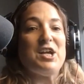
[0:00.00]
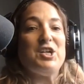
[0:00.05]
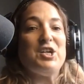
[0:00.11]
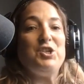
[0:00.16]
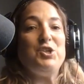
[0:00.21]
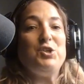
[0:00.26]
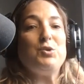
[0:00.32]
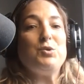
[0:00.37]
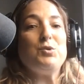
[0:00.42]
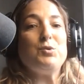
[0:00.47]

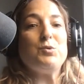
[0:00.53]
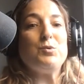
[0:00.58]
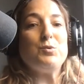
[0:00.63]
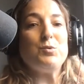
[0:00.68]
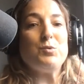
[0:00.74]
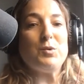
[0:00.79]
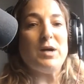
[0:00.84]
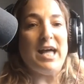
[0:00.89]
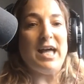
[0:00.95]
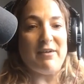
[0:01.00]

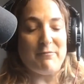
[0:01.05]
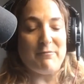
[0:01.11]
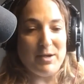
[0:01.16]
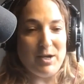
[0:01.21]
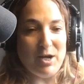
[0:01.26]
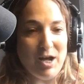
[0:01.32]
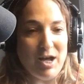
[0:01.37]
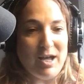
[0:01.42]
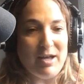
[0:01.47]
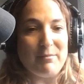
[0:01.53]
you have
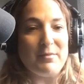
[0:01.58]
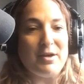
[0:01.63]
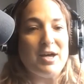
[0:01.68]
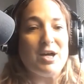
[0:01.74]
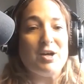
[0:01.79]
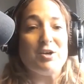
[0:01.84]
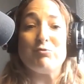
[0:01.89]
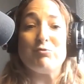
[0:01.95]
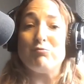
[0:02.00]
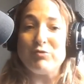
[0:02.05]
become
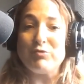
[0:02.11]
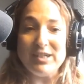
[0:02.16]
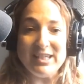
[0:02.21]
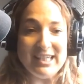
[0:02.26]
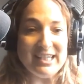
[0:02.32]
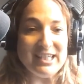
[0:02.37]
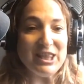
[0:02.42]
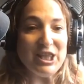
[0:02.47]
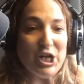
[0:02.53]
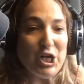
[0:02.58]
a
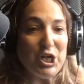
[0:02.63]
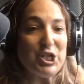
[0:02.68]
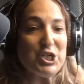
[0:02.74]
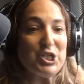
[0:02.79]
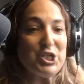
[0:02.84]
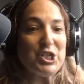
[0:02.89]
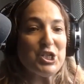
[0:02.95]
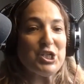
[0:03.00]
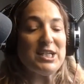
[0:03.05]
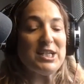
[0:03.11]
really
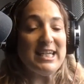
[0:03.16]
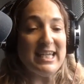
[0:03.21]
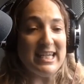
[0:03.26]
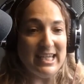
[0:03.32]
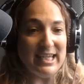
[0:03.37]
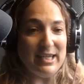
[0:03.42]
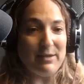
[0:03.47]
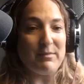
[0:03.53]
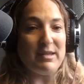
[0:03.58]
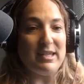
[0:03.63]
large
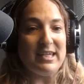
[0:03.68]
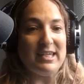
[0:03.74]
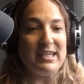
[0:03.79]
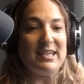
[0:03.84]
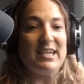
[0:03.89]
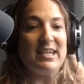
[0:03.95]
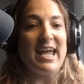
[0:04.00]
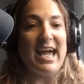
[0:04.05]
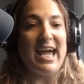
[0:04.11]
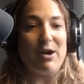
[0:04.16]
name
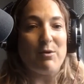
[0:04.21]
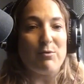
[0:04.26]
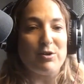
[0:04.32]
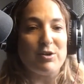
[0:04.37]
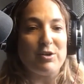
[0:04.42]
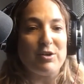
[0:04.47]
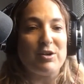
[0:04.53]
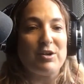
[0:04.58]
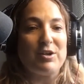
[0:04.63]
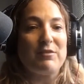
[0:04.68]
in
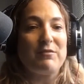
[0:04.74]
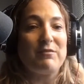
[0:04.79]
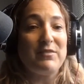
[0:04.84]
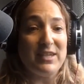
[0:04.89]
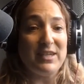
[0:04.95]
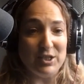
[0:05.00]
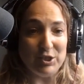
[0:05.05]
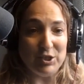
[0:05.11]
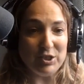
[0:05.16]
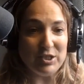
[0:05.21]
our
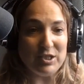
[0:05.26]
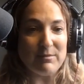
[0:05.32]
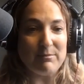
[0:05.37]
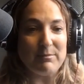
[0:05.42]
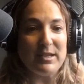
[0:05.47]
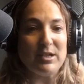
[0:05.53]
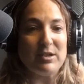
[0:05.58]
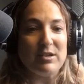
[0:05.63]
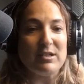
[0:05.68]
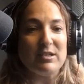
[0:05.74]
field
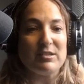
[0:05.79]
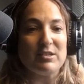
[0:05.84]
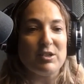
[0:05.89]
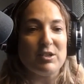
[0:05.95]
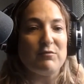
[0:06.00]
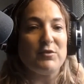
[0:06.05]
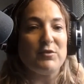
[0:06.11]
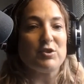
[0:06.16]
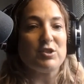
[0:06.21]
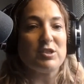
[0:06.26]
because
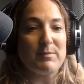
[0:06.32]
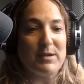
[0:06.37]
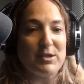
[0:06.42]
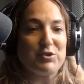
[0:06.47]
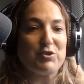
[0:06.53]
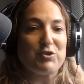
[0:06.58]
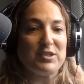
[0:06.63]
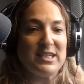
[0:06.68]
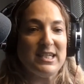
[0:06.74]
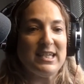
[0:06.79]
of your
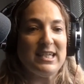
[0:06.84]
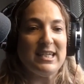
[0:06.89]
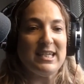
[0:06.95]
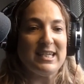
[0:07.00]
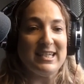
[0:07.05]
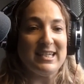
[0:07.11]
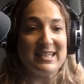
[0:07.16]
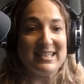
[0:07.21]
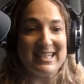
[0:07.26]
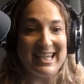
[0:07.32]
specialty
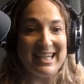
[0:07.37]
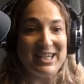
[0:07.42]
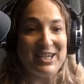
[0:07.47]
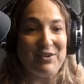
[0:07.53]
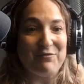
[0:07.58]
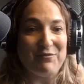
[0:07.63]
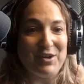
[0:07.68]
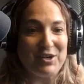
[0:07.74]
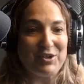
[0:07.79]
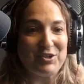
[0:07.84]
in
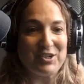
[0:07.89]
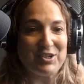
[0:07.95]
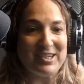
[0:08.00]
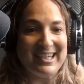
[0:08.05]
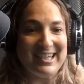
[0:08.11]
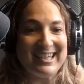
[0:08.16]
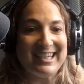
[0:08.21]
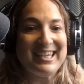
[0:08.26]
executive functioning.